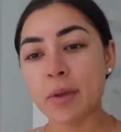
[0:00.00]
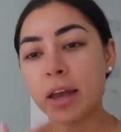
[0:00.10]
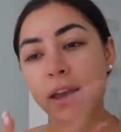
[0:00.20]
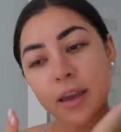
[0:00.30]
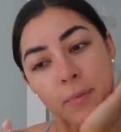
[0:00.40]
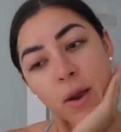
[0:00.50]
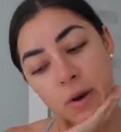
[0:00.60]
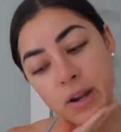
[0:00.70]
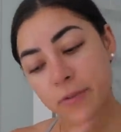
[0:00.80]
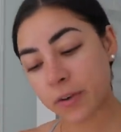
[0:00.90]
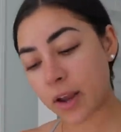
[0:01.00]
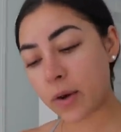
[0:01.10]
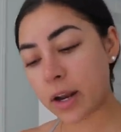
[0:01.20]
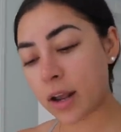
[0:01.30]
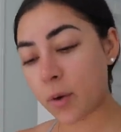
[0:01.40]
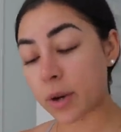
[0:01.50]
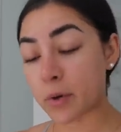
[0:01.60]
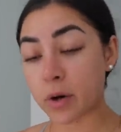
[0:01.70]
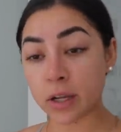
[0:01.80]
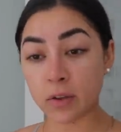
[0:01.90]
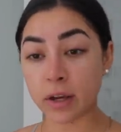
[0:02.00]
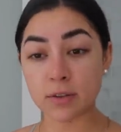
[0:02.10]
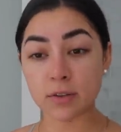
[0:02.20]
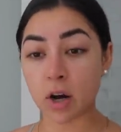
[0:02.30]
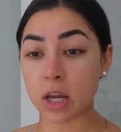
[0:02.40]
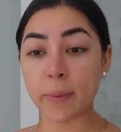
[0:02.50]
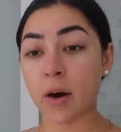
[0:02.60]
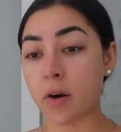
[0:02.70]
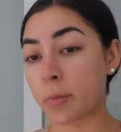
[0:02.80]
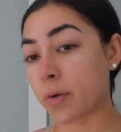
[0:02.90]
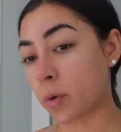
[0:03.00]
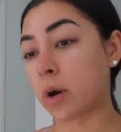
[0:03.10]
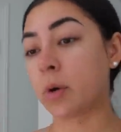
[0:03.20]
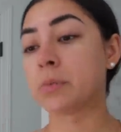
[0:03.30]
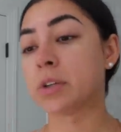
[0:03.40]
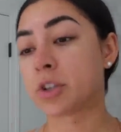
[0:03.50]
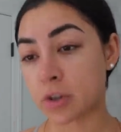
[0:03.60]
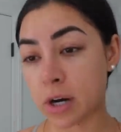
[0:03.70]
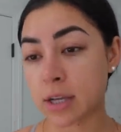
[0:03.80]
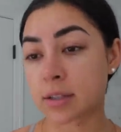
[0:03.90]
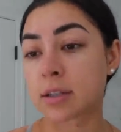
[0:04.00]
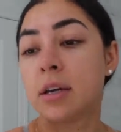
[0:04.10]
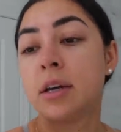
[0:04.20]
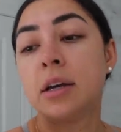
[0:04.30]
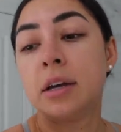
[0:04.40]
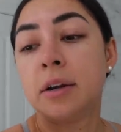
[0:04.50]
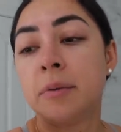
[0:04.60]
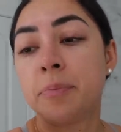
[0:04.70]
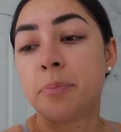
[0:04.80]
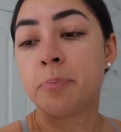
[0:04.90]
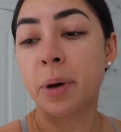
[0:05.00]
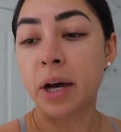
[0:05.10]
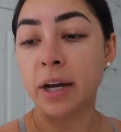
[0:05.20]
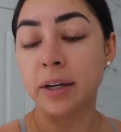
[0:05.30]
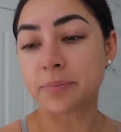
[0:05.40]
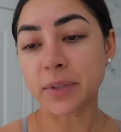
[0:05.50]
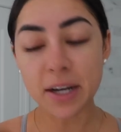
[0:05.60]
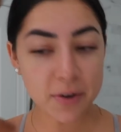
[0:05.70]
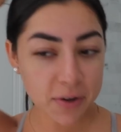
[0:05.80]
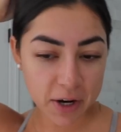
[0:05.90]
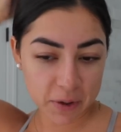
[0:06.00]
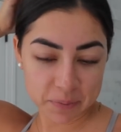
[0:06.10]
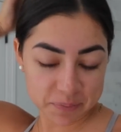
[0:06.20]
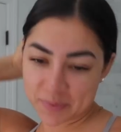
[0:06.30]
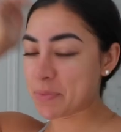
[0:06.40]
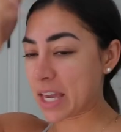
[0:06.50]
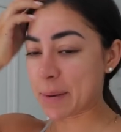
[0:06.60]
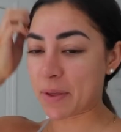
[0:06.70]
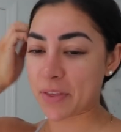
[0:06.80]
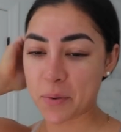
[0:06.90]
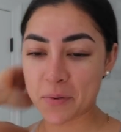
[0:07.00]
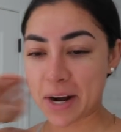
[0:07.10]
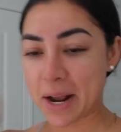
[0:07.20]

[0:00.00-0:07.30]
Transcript: like, am I ready for that right now? I'm already like talking about how I'm overwhelmed and stressed. But I don't know. I'm thinking about that one